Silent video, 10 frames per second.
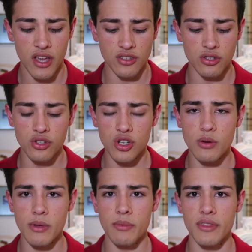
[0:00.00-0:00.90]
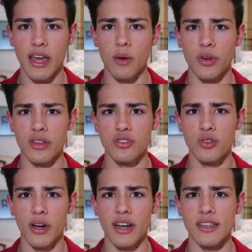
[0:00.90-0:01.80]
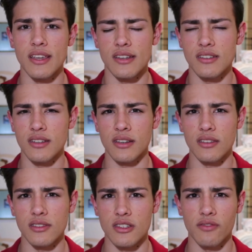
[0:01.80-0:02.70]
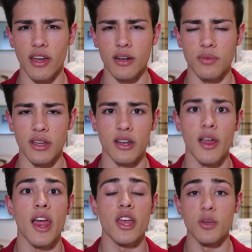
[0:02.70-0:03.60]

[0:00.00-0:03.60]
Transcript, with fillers: So do remember that when you are getting this fountain pen,